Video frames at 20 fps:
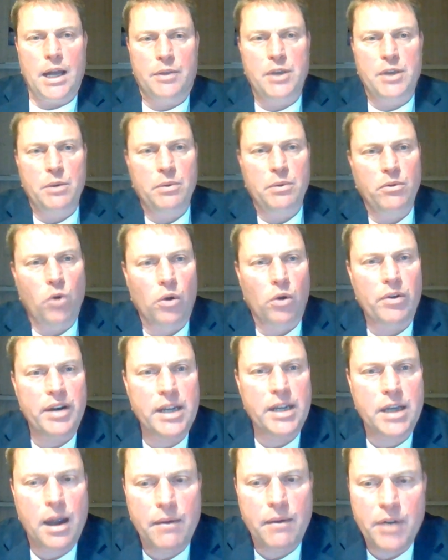think we've already
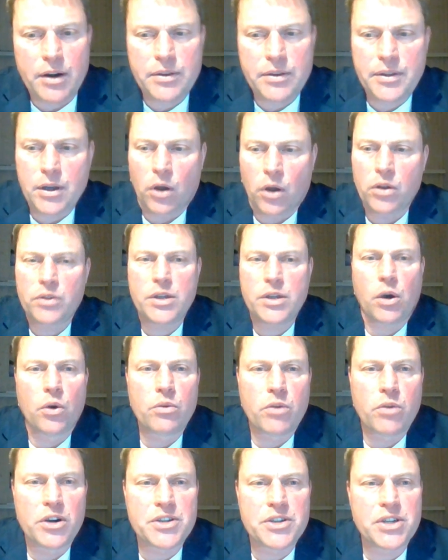covered the
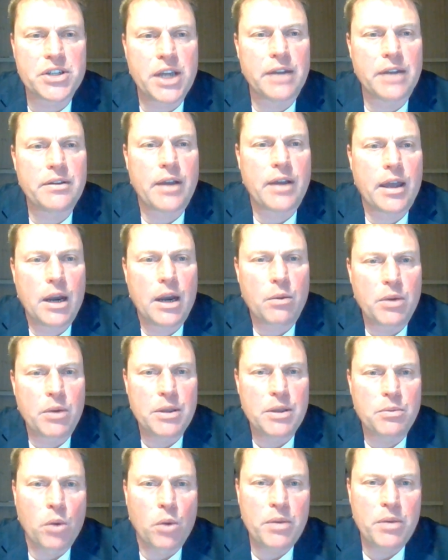onwards agenda here
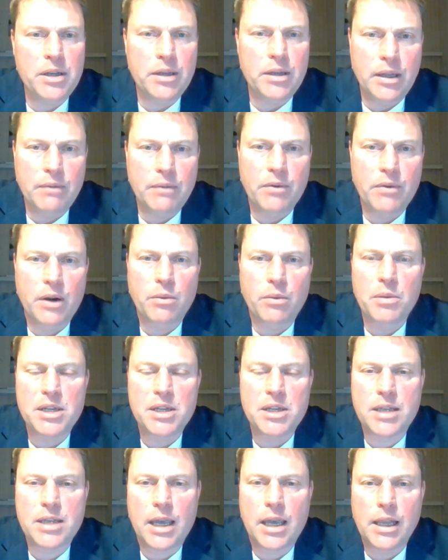with what we deliver, what we
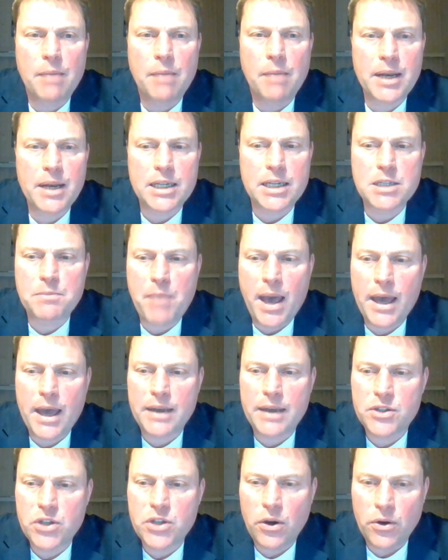scale up and
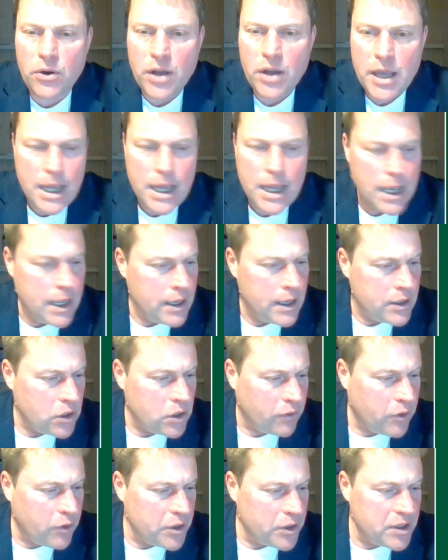expand. So
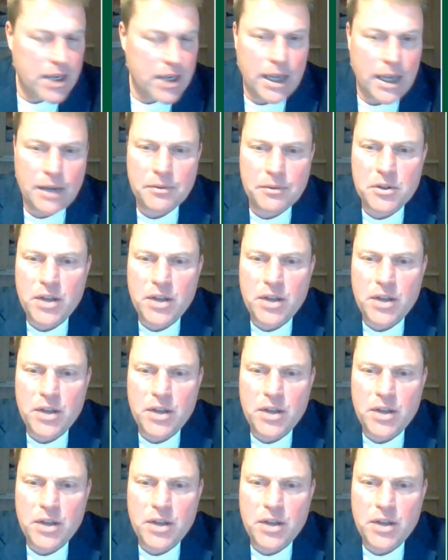for the sake of